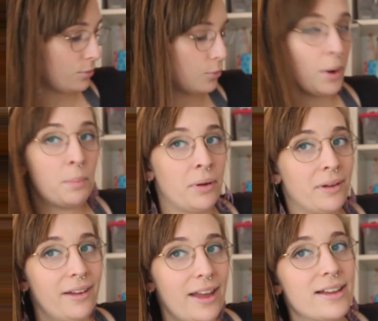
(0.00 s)
whip
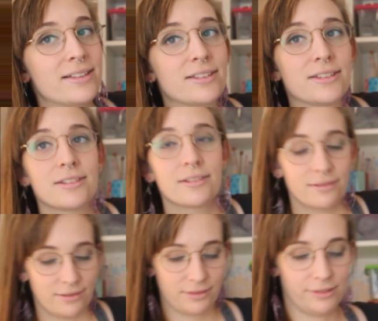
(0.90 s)
as
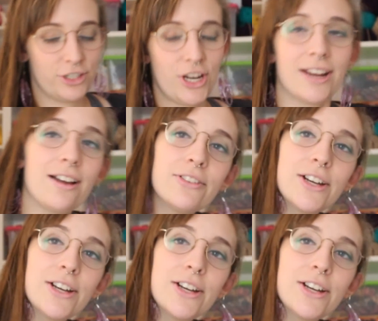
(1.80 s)
a chair cover,